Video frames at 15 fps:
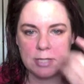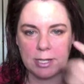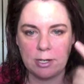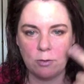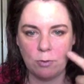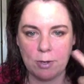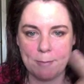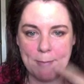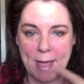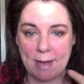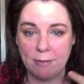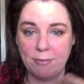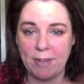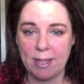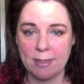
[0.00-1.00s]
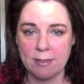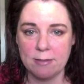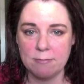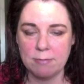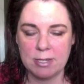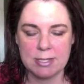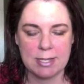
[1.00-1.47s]
I don't want to mattify
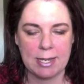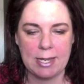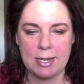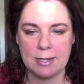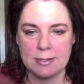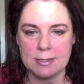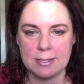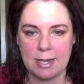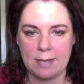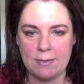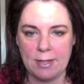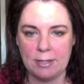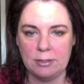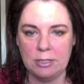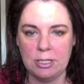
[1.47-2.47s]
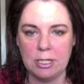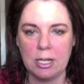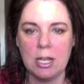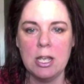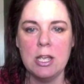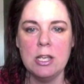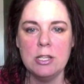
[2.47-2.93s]
them because I cannot stand that look.
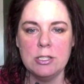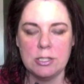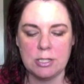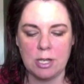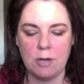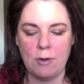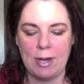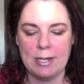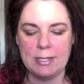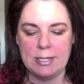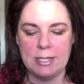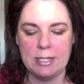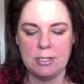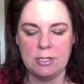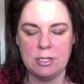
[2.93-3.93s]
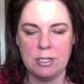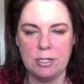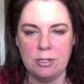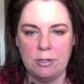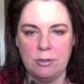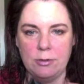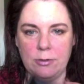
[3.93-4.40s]
So I tend
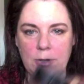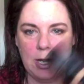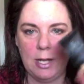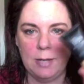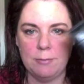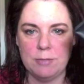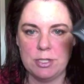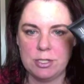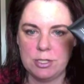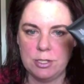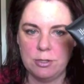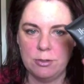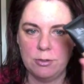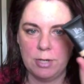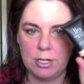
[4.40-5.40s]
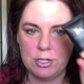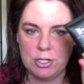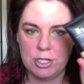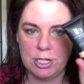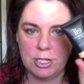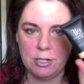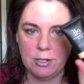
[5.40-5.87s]
to just do a
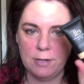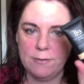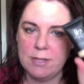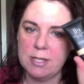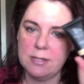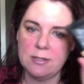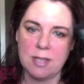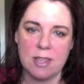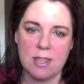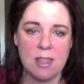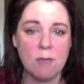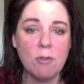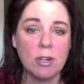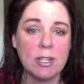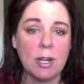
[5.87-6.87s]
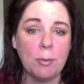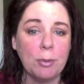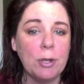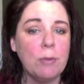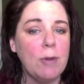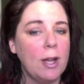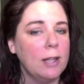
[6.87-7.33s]
sheer of this, and that worked out pretty
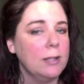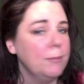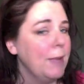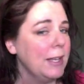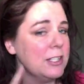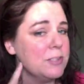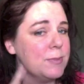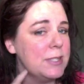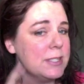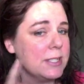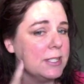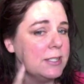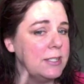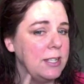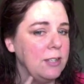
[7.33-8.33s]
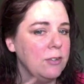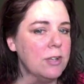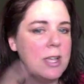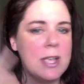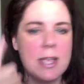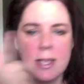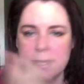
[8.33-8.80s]
well. It matched my skin tone.
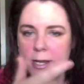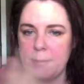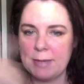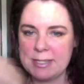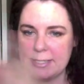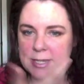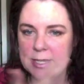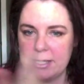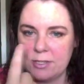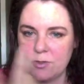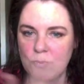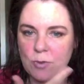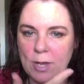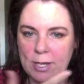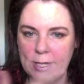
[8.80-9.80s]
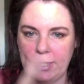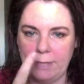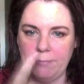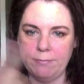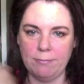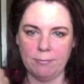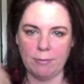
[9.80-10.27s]
Now my skin is ready
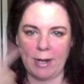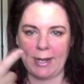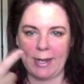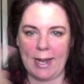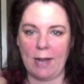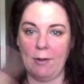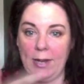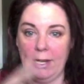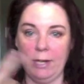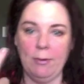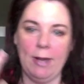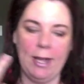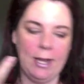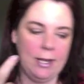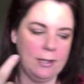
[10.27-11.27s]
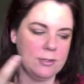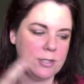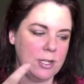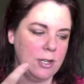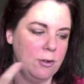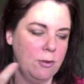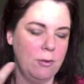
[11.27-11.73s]
right now anyway,
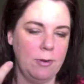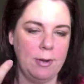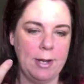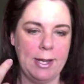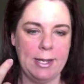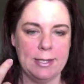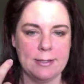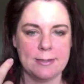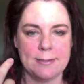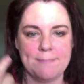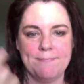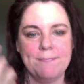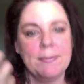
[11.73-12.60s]
so it's,